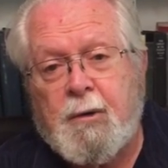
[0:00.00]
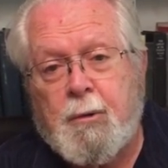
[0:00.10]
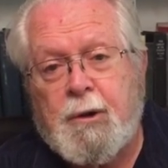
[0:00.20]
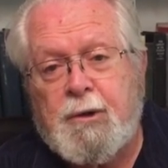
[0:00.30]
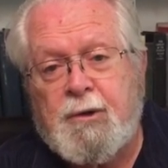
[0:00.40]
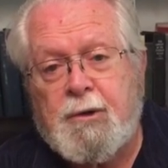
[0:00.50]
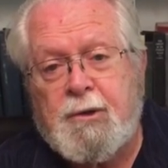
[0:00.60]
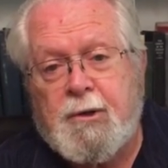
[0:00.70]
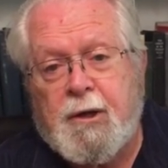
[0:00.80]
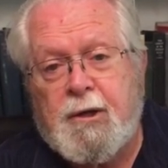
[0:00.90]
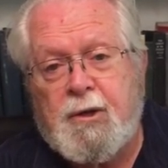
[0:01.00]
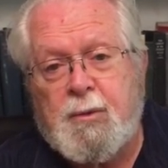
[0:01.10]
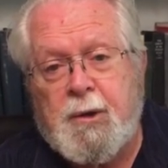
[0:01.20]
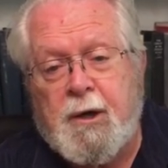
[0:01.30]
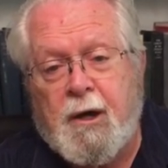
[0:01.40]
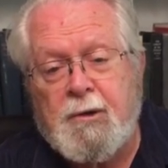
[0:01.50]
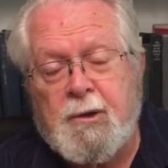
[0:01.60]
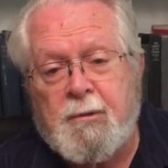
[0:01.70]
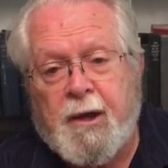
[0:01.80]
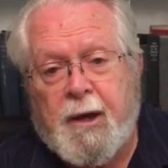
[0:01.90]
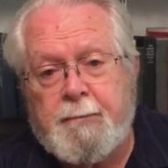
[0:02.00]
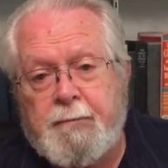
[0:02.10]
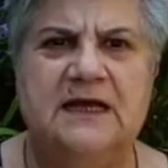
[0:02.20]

religious studies because of that.